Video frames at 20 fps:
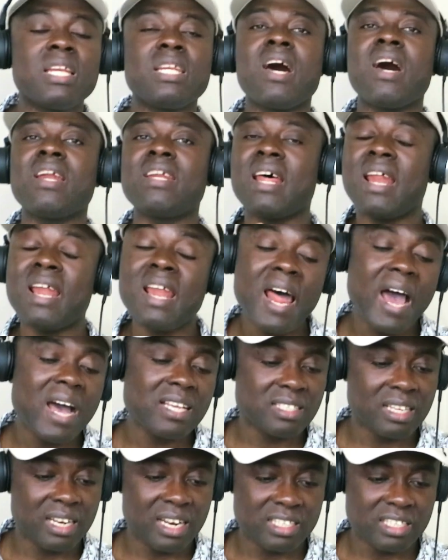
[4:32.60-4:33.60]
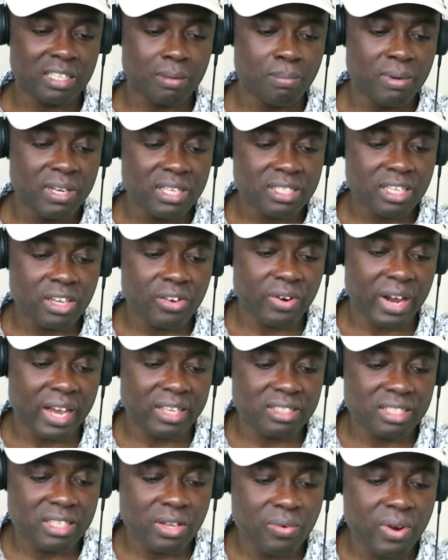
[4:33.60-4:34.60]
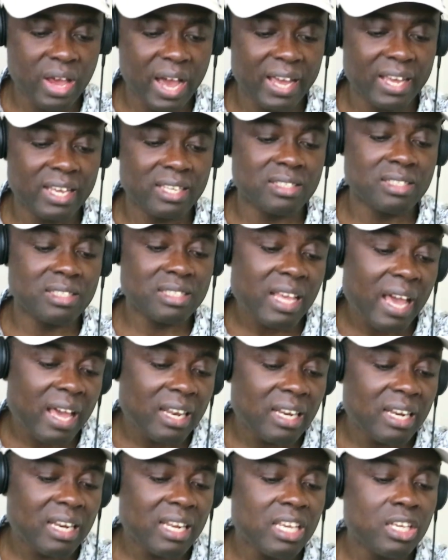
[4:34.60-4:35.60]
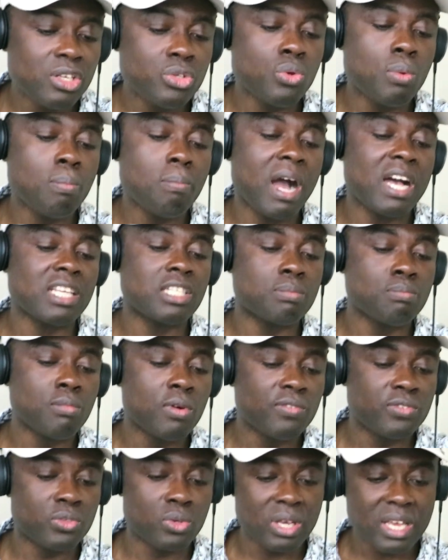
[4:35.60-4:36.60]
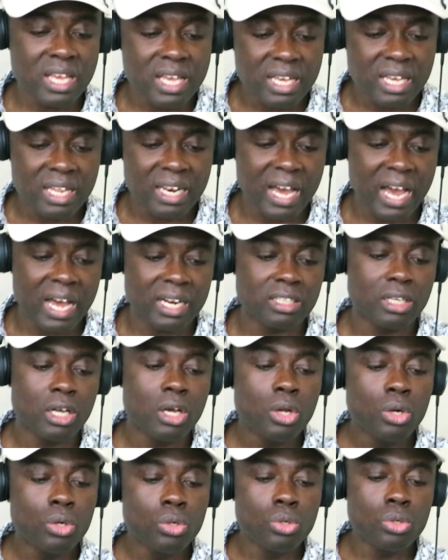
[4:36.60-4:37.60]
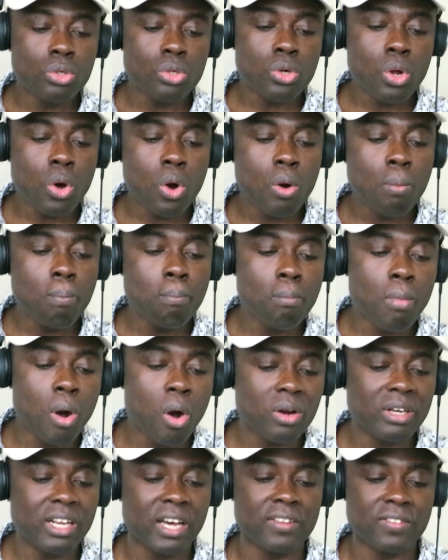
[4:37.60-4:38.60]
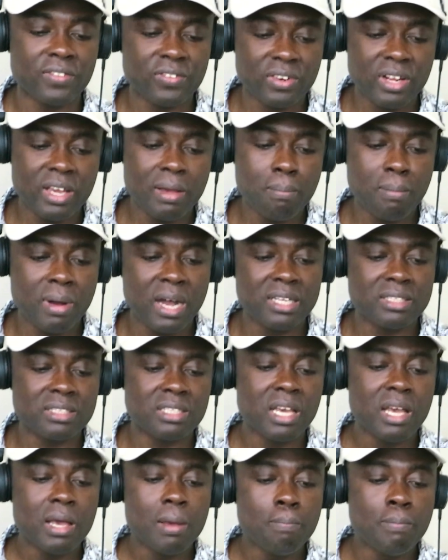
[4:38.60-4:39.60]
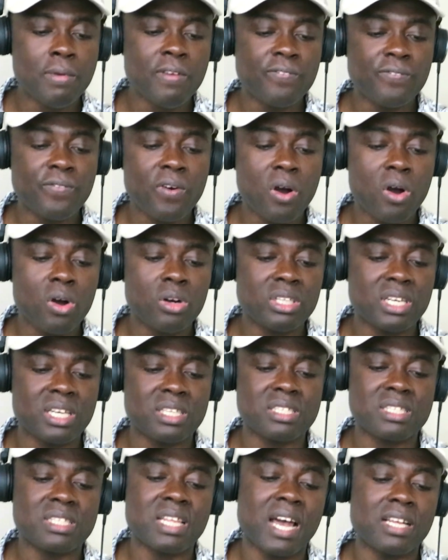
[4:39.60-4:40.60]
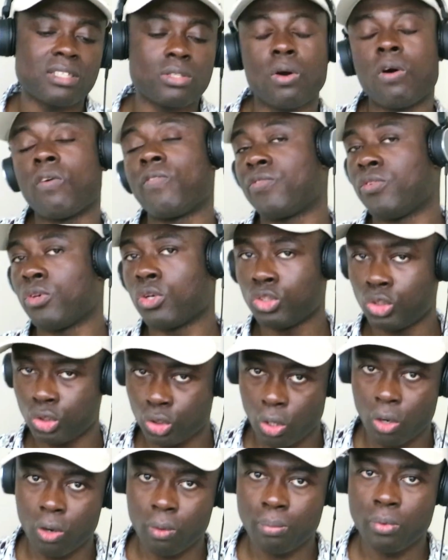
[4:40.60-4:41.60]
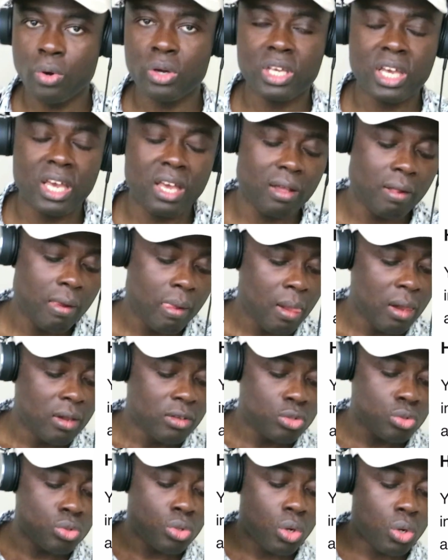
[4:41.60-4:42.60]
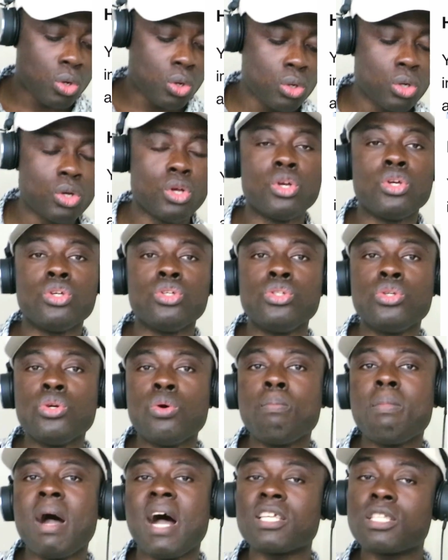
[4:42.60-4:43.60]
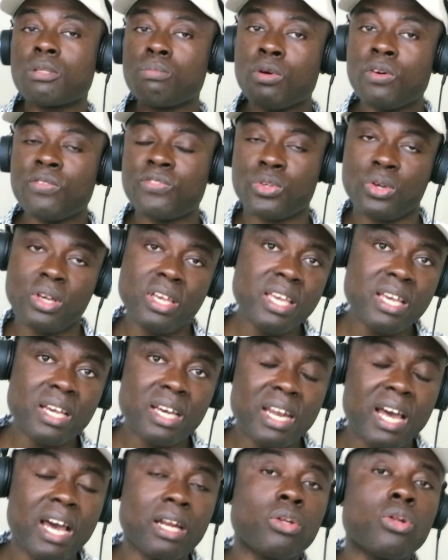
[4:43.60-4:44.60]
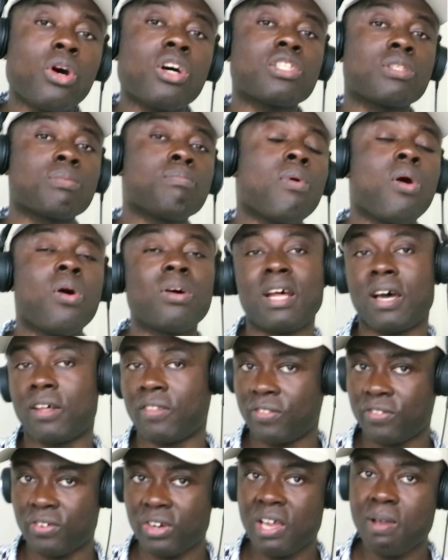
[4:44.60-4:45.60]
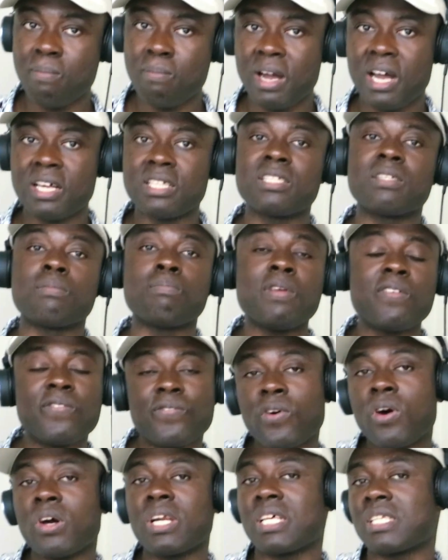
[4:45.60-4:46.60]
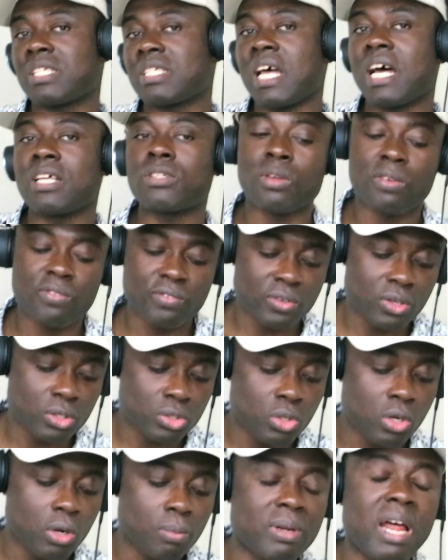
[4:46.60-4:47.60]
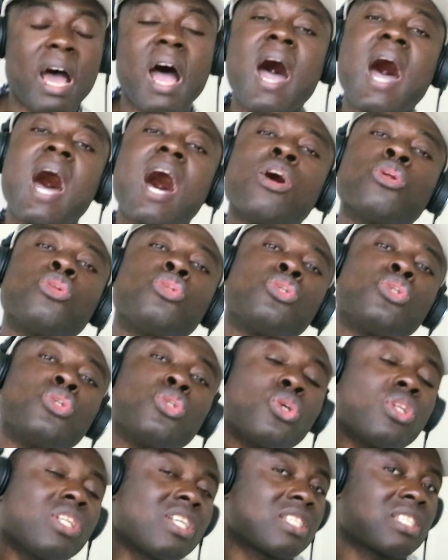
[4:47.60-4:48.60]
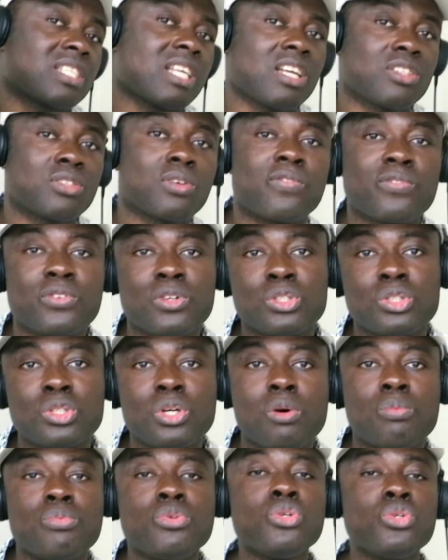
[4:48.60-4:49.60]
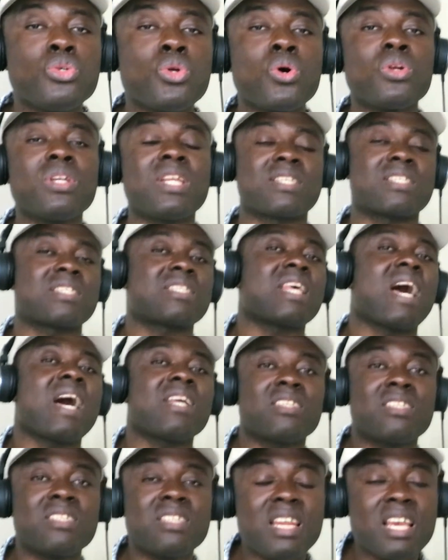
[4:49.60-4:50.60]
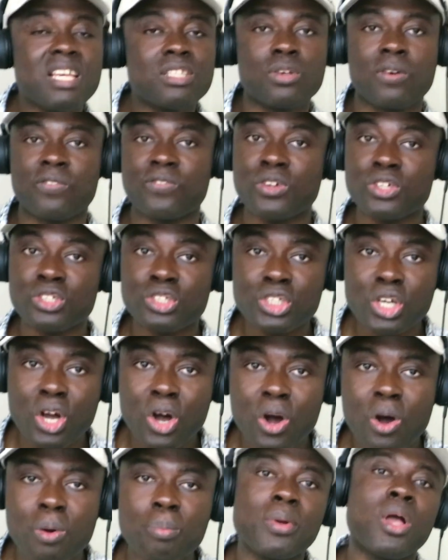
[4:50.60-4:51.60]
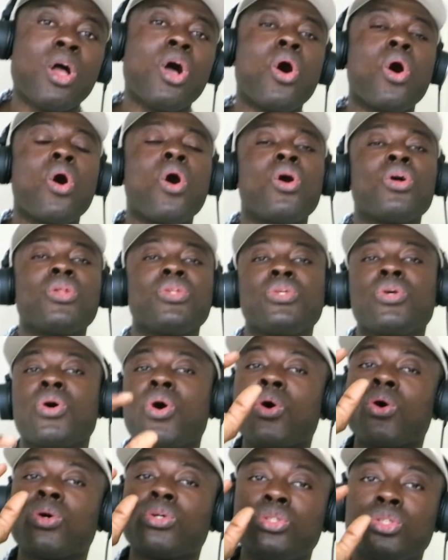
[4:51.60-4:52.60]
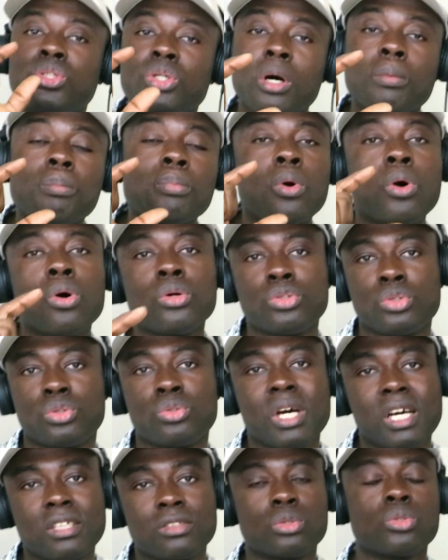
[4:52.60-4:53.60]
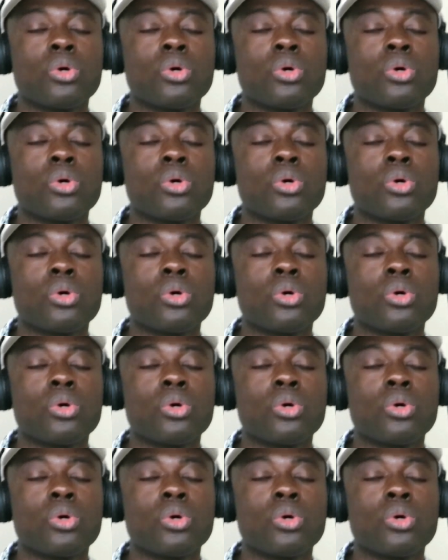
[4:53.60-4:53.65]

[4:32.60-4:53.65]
Now, the last eligibility criteria is, thirdly, you must move to England no more than 3 months before the start of your job. Okay, so you must move to England not more than 3 months before the start of your job. Now, how do you know the start of your job? You know the start date of your job on your job contract.